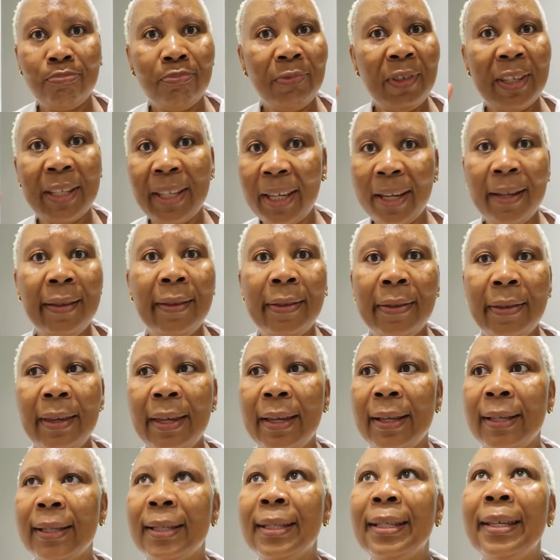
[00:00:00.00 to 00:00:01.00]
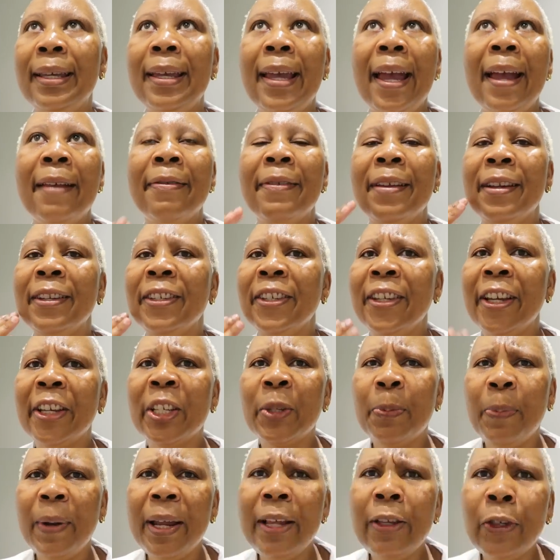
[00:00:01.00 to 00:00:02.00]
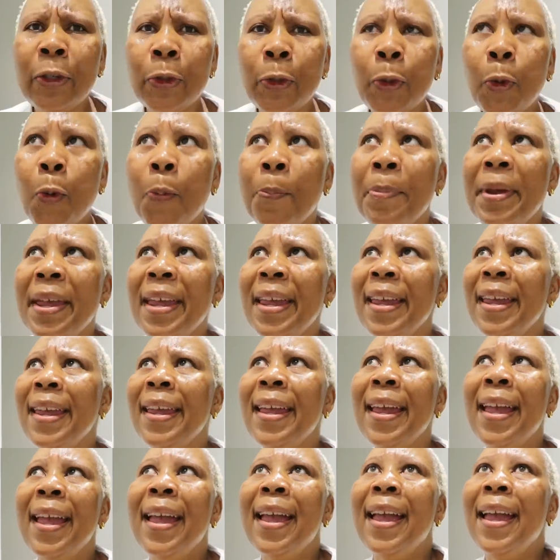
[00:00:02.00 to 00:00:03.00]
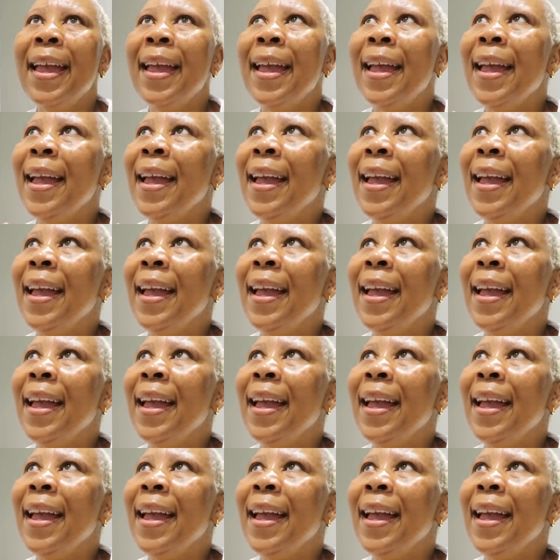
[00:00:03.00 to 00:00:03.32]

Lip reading: skin things. And then she explains to me,